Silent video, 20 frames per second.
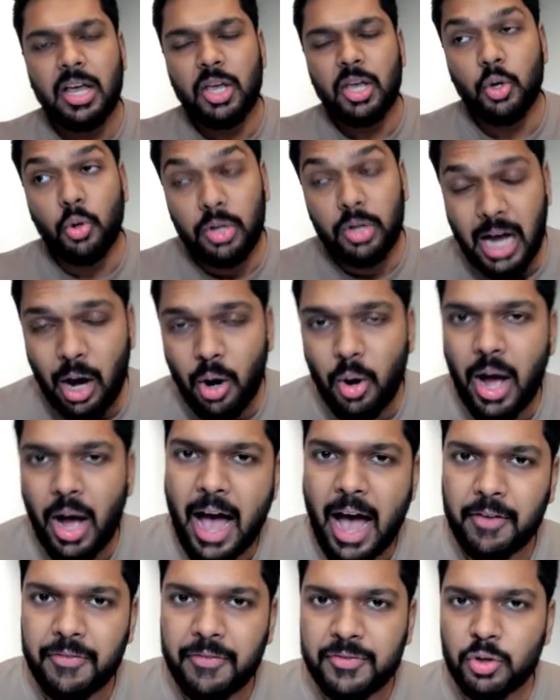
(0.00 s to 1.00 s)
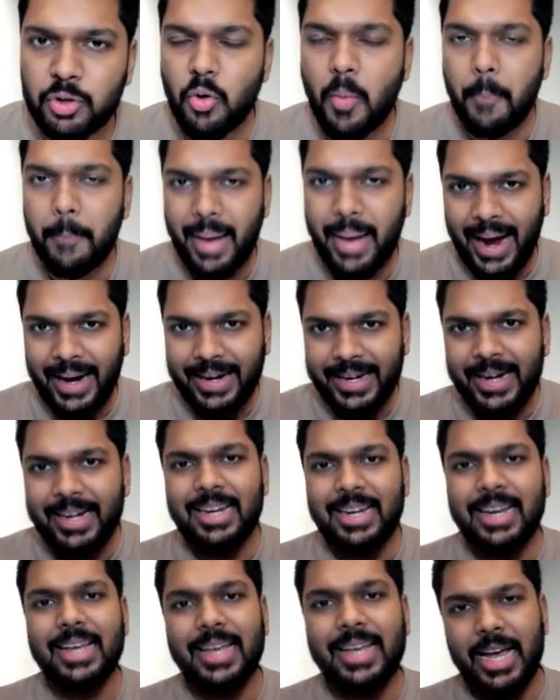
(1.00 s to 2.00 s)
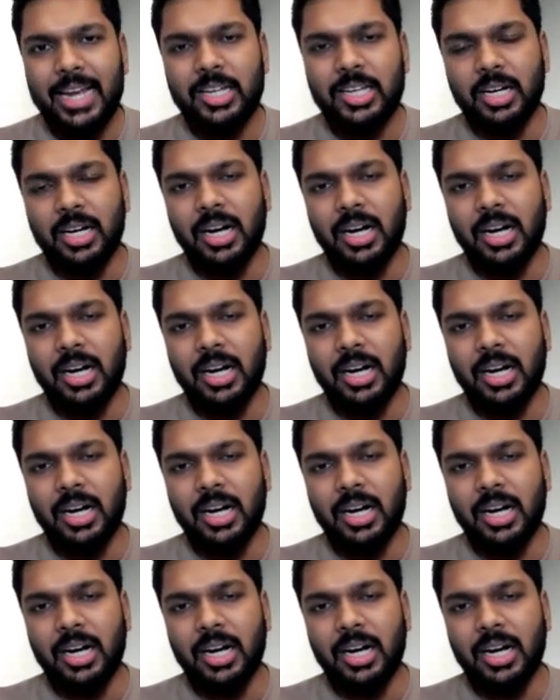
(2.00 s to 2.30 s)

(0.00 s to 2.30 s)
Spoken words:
you now have to mandatorily get